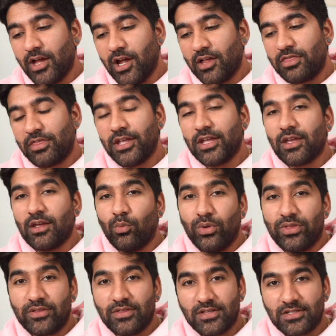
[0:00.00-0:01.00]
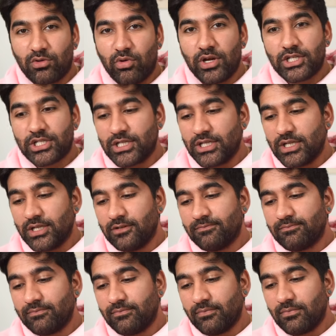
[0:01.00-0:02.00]
I think within this
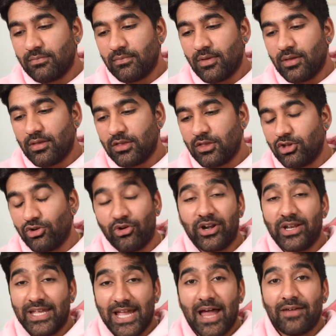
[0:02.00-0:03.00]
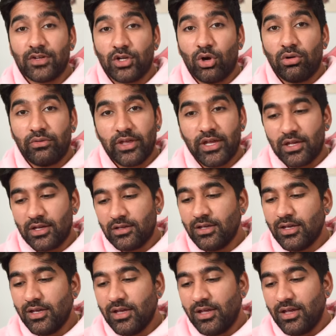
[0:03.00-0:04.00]
question, you already have a goal there.
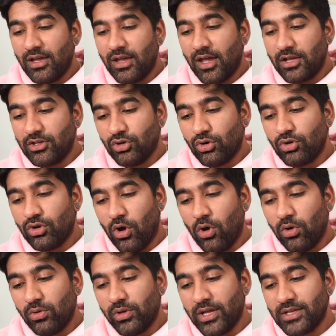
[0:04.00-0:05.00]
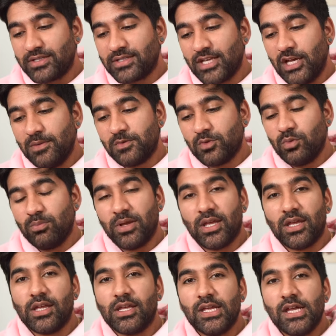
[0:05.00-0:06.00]
And your goal, it seems, would
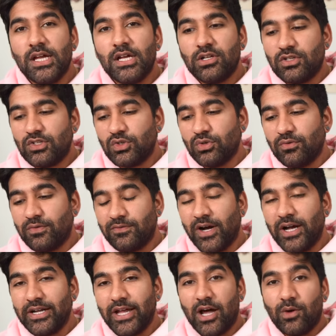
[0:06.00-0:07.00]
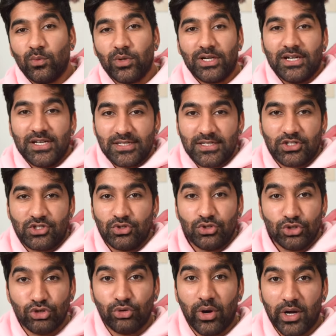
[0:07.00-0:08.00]
be to find out what it is that you
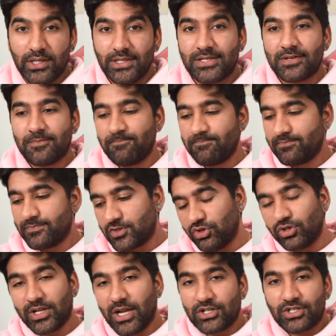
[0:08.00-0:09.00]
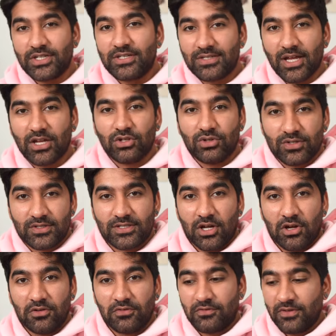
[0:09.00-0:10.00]
do want. So you can actually set
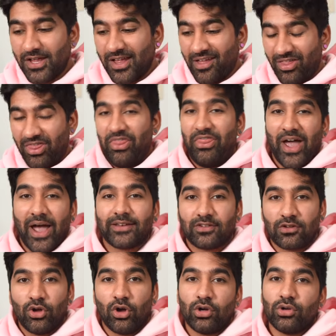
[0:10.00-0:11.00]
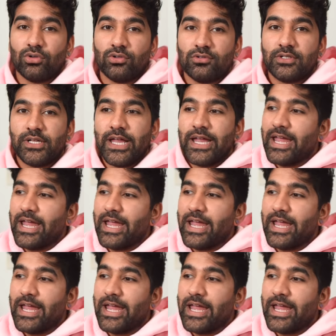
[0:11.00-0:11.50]
yourself that goal.